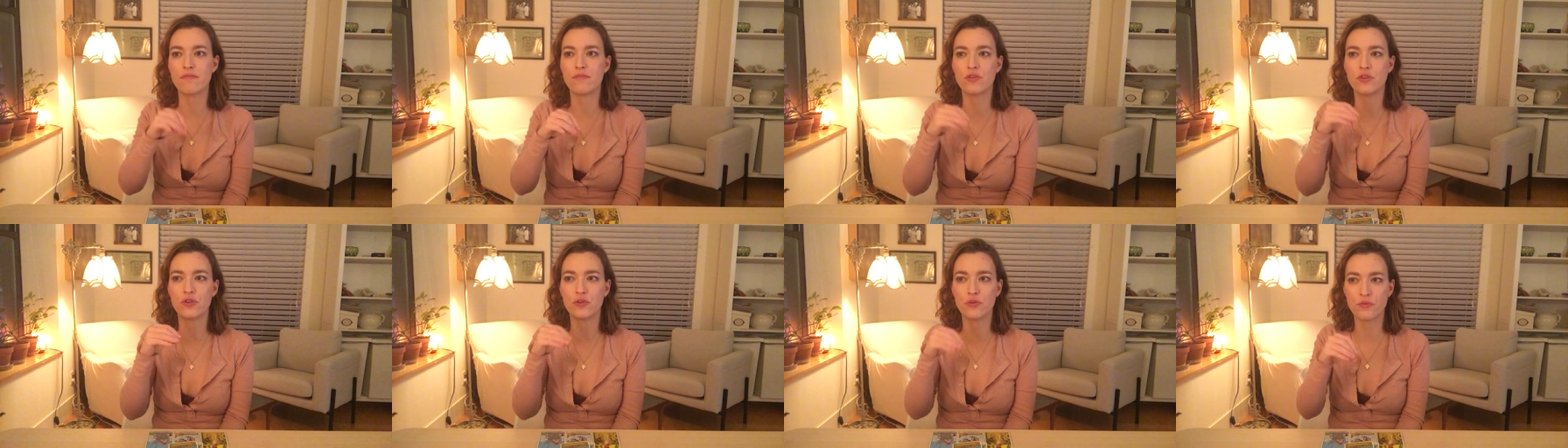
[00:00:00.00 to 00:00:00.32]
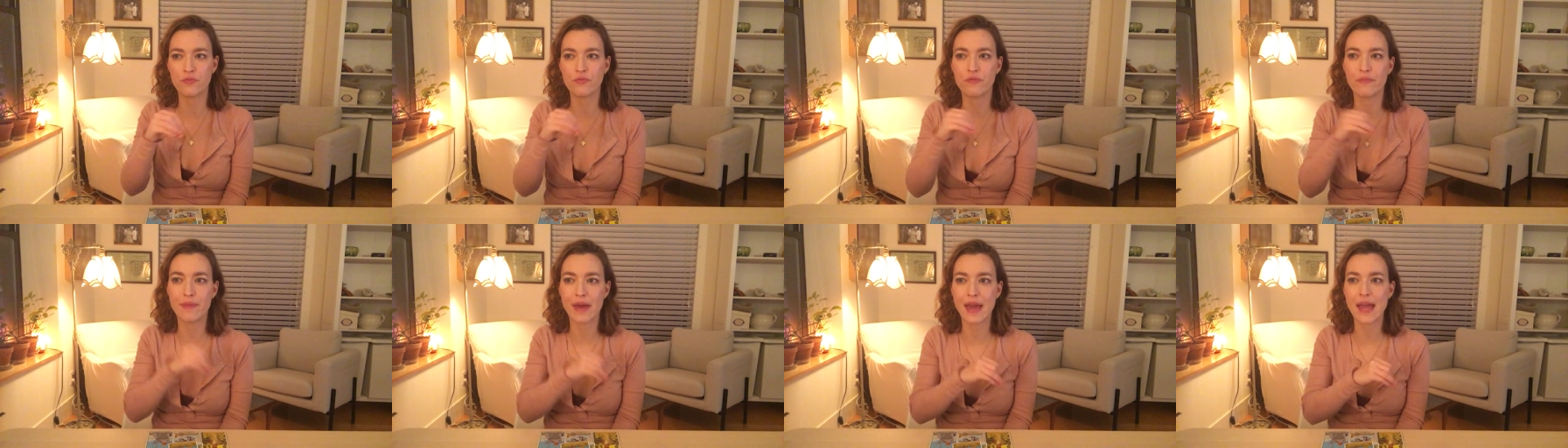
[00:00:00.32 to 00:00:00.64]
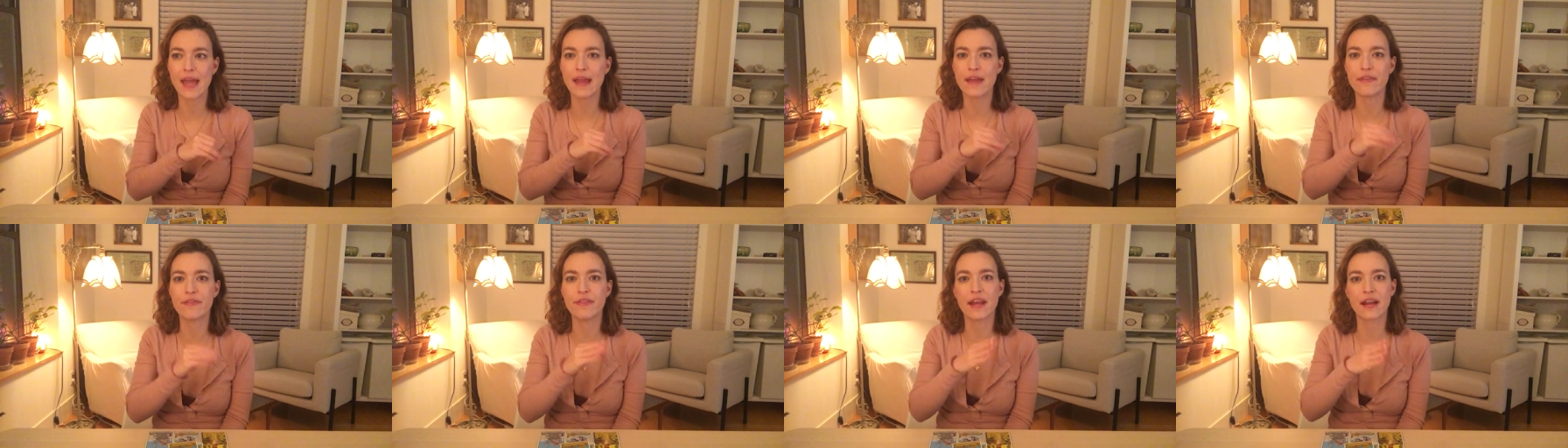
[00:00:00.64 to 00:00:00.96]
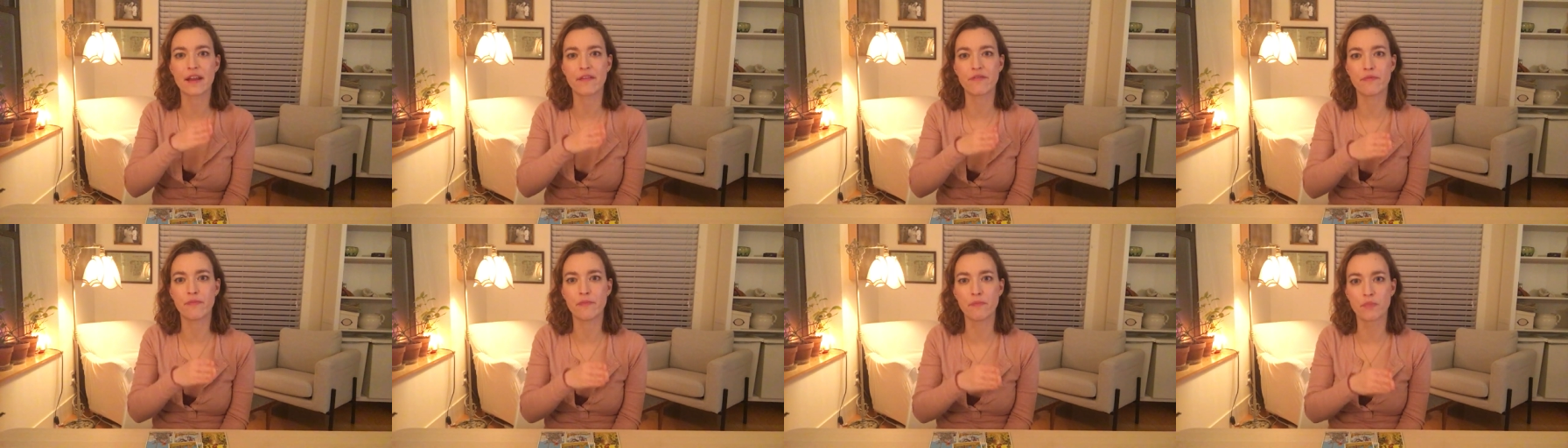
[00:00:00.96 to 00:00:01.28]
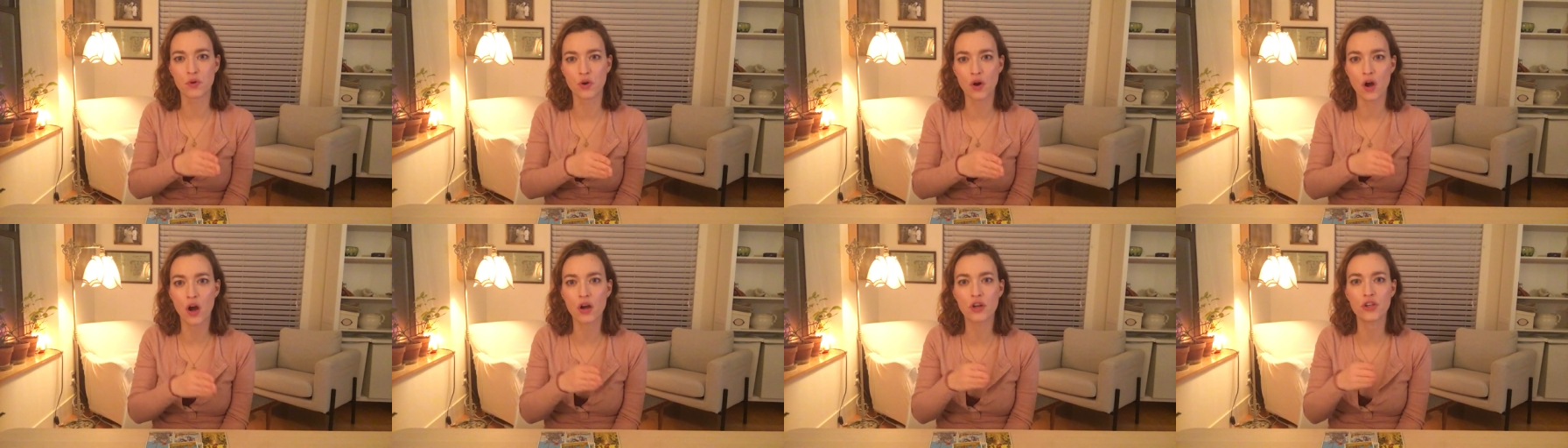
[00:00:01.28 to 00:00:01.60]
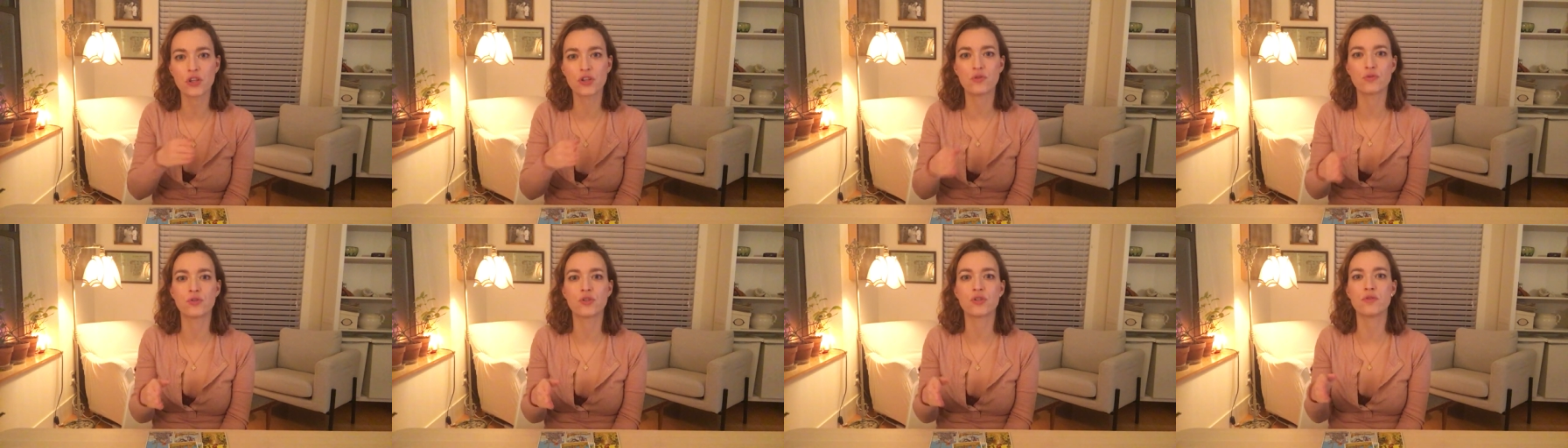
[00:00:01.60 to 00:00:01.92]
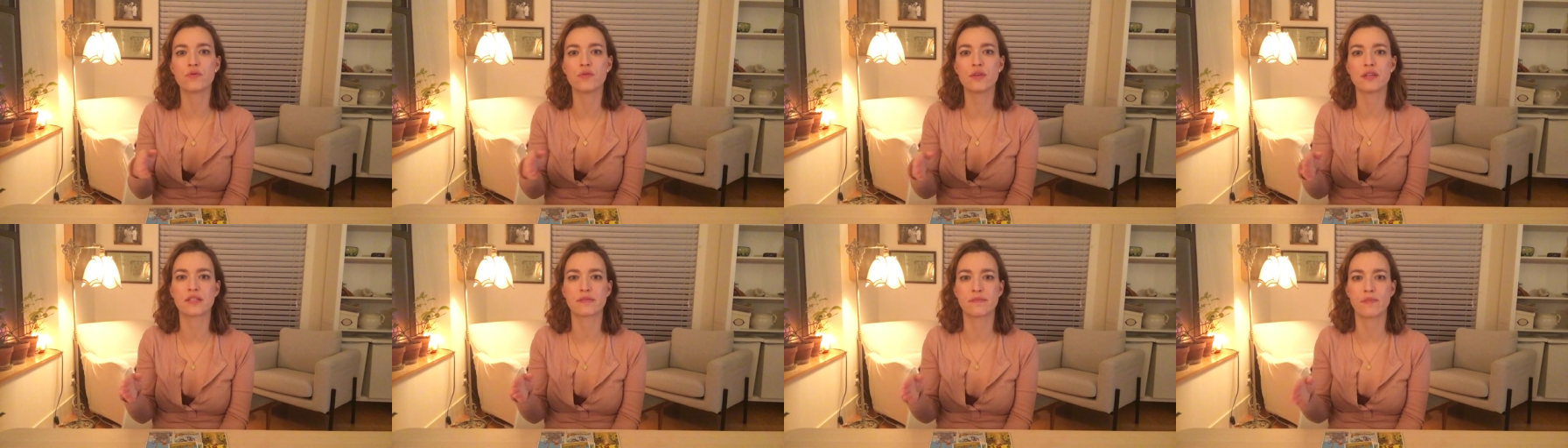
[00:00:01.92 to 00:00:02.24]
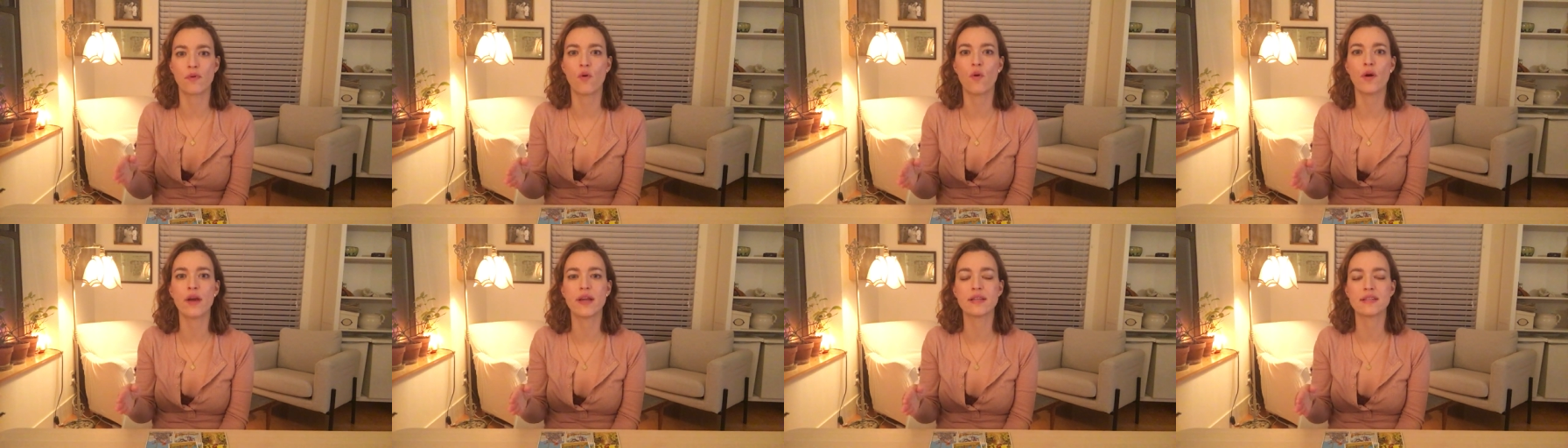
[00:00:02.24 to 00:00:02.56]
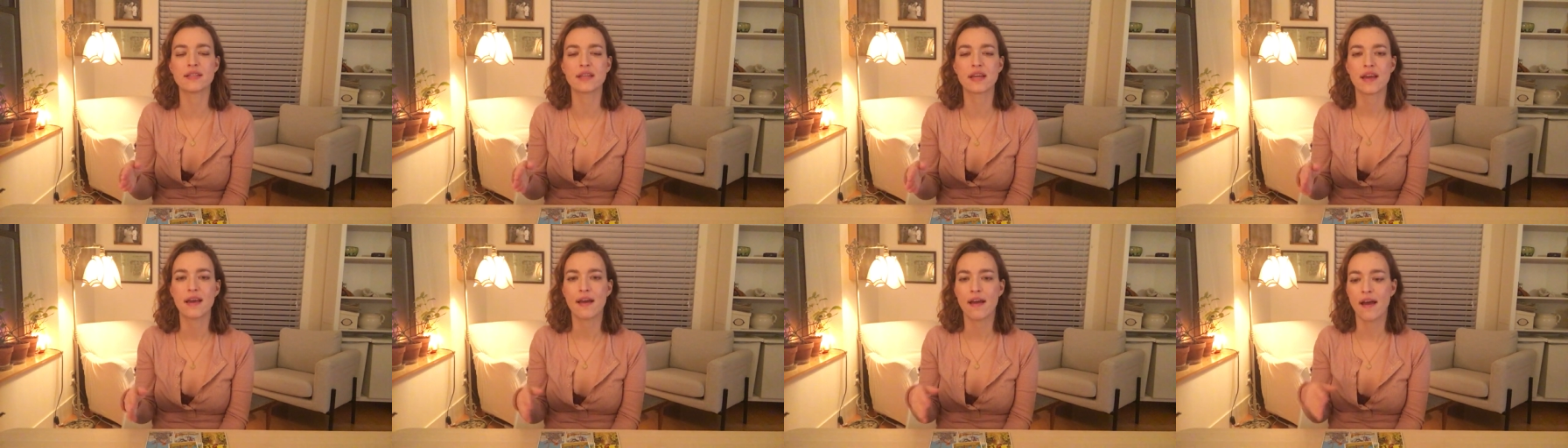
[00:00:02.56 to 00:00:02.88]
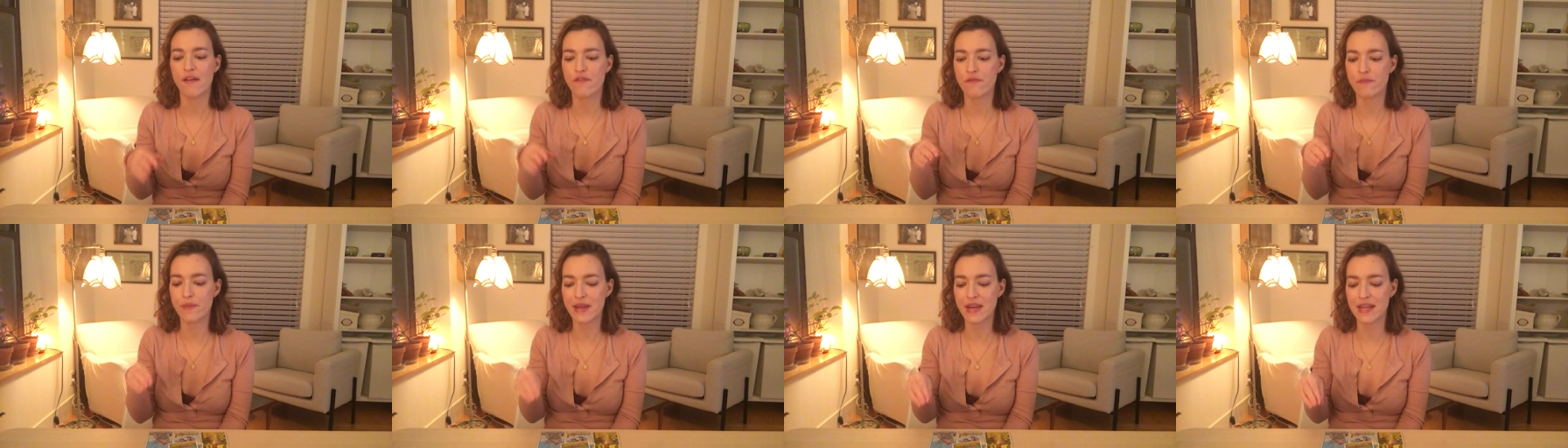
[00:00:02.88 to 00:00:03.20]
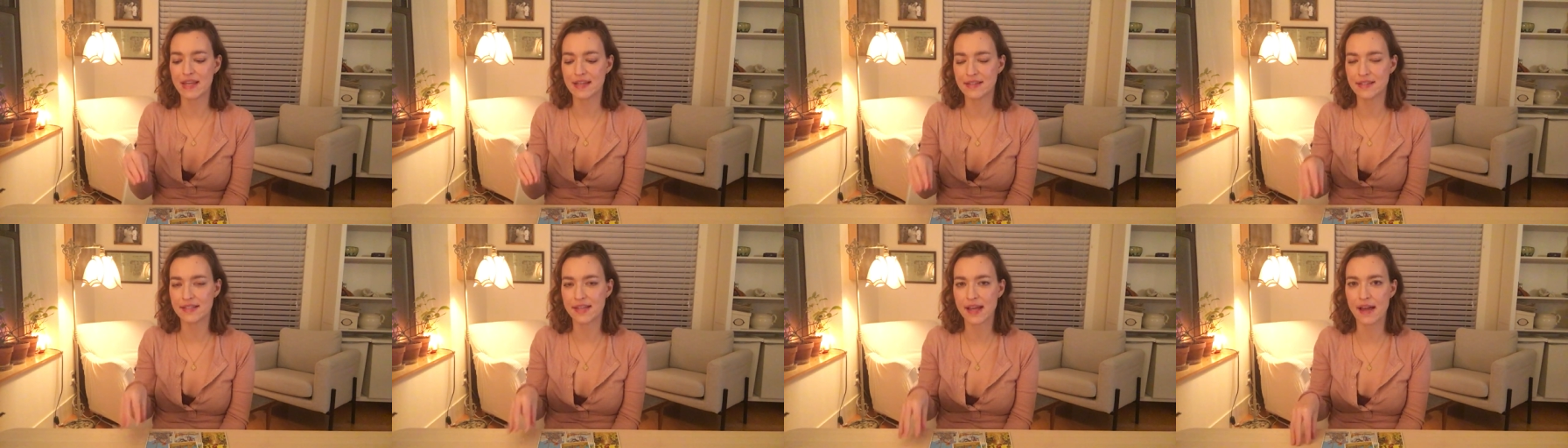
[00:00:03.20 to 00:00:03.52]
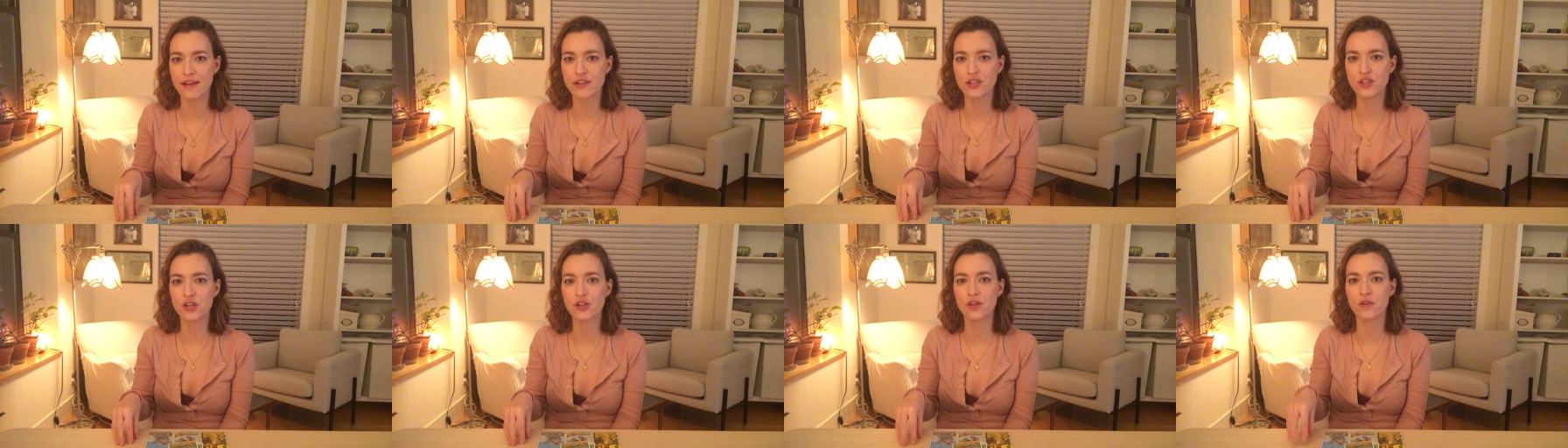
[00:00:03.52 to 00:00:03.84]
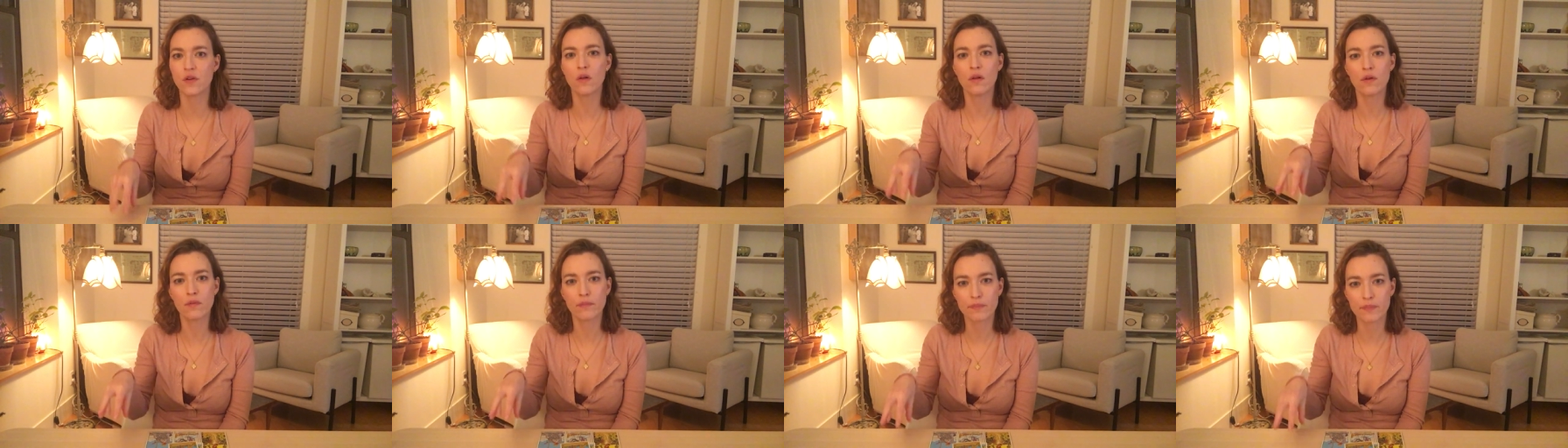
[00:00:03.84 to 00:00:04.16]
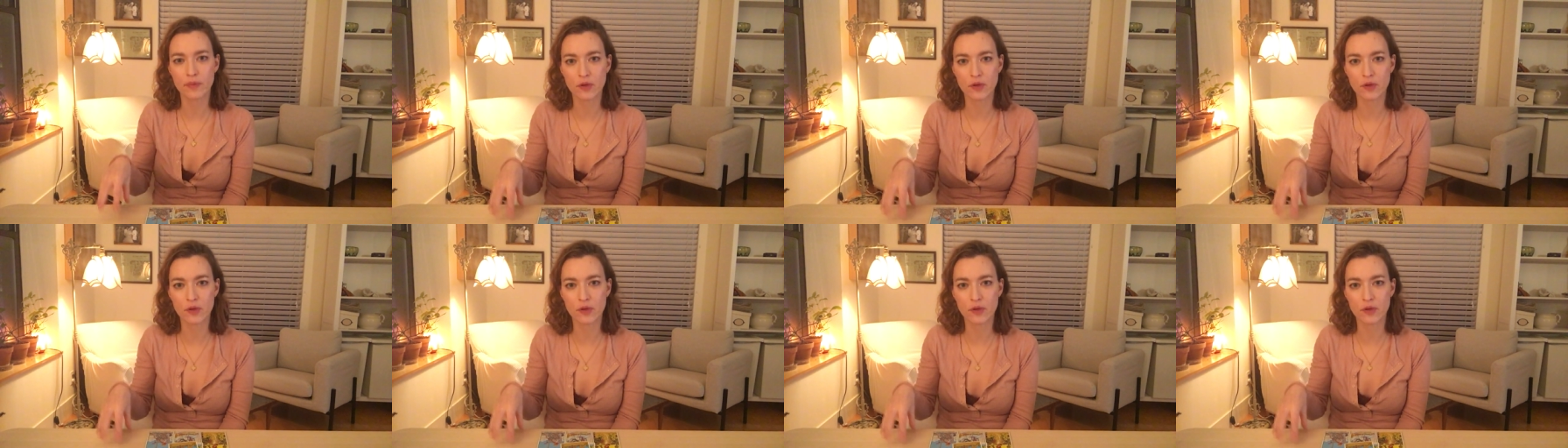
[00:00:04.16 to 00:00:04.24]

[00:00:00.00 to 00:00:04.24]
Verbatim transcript: you've made that have brought you to this point have been intentional,